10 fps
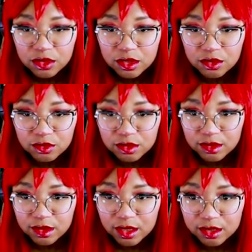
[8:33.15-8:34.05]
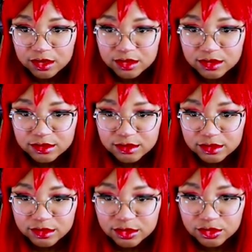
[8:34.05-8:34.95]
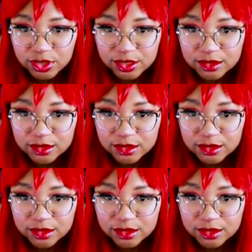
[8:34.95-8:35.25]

The door is locked. Great.